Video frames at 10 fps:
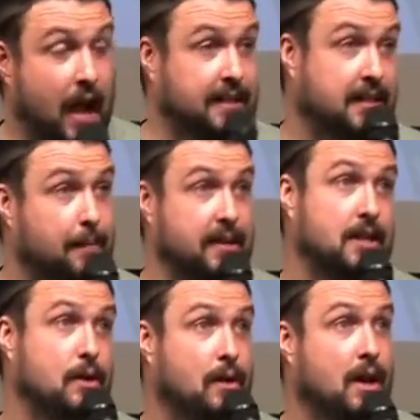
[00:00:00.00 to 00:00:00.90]
Not
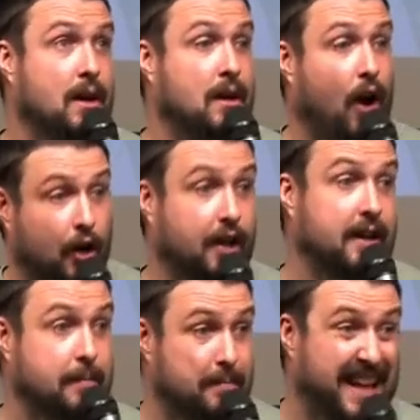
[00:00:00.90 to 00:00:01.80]
something you are
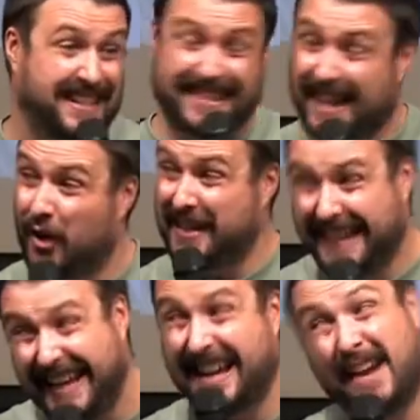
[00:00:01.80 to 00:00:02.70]
going to
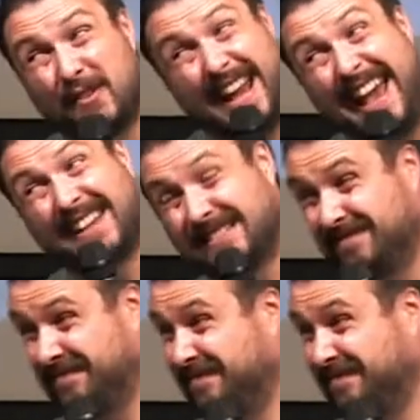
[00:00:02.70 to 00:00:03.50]
necessarily get every day.